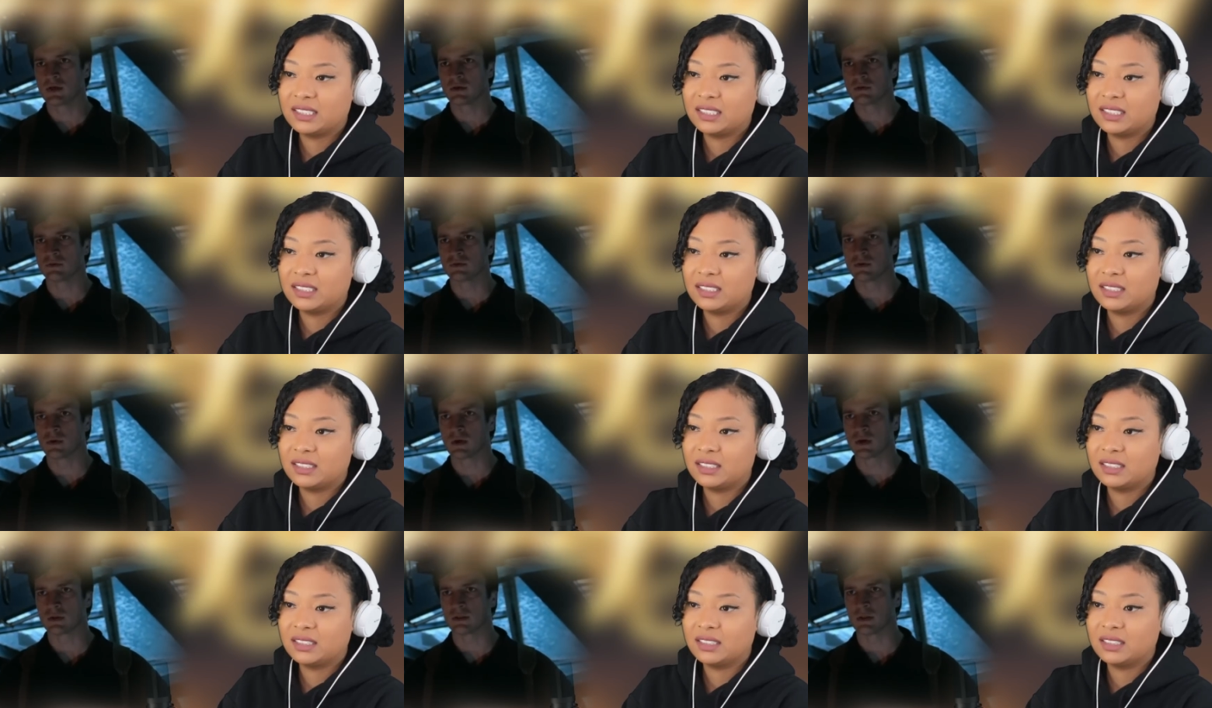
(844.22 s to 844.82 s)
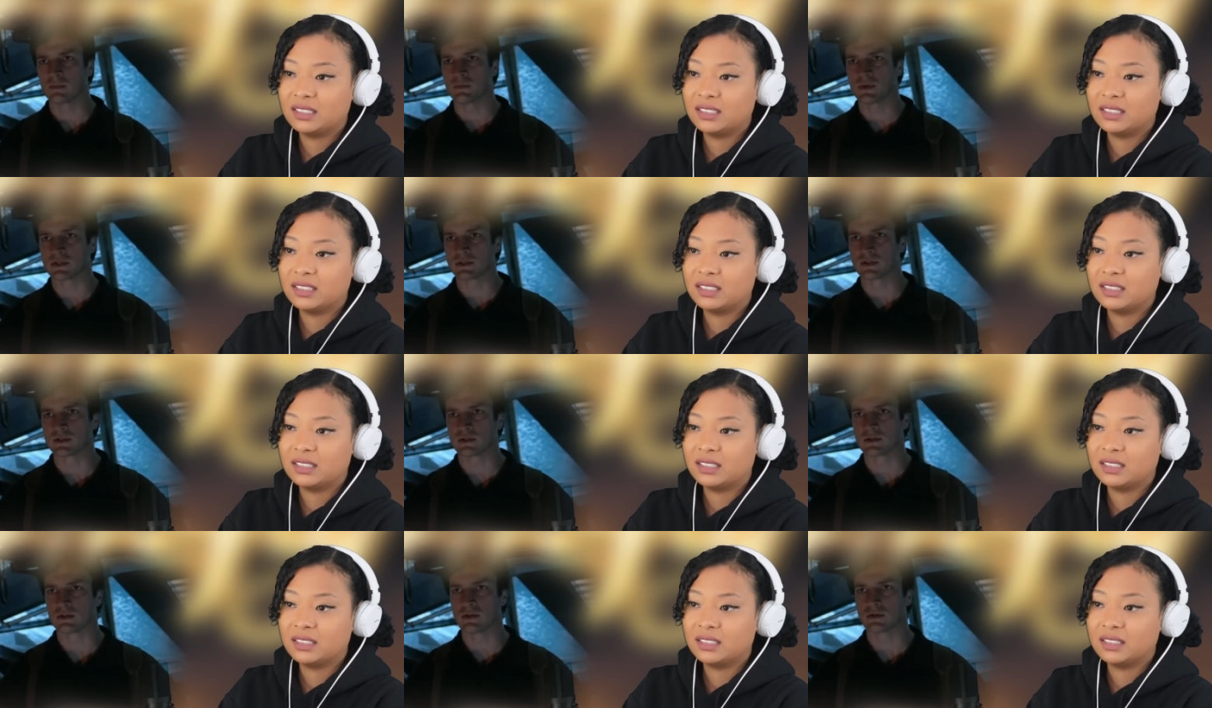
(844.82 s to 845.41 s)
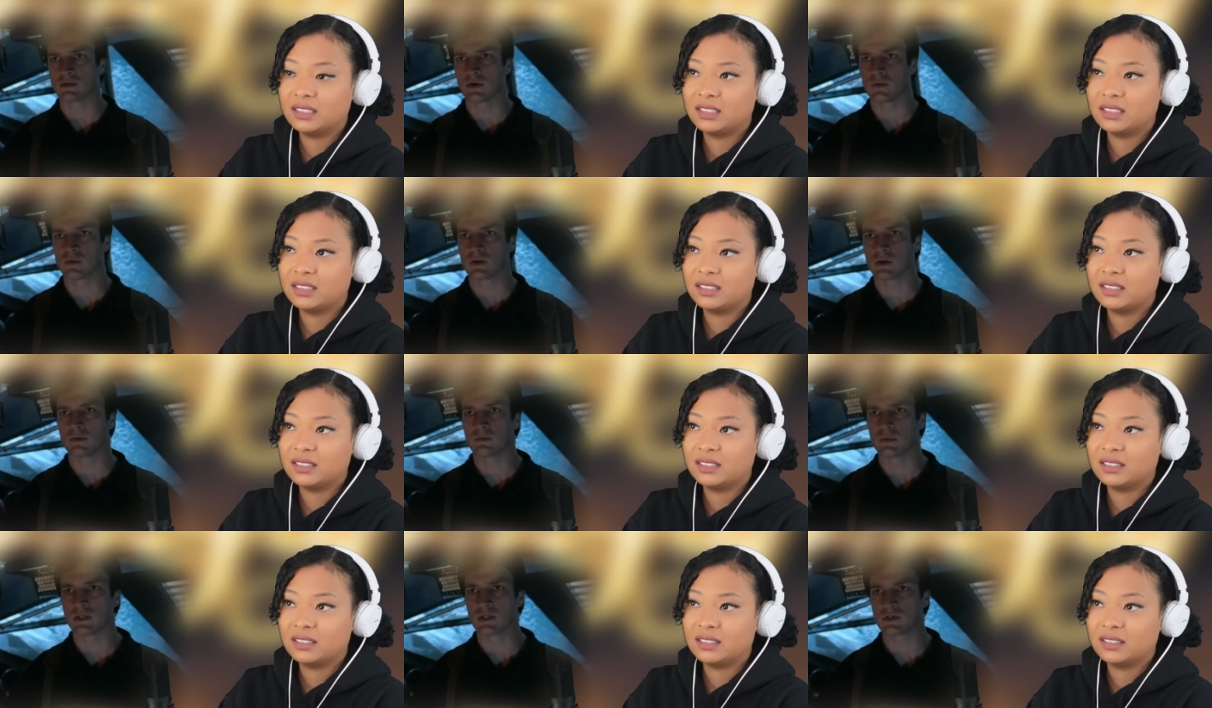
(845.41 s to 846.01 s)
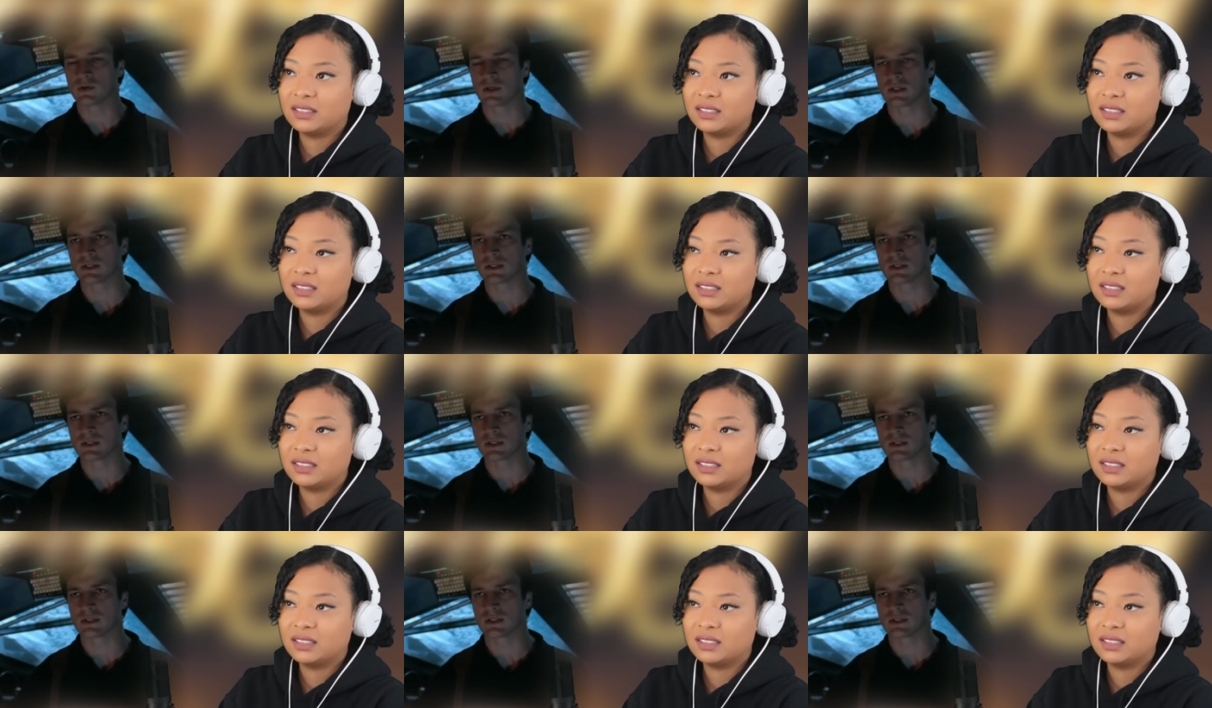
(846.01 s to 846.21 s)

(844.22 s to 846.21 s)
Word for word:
Speaker 1: mailed your ugly business to Zoe and me,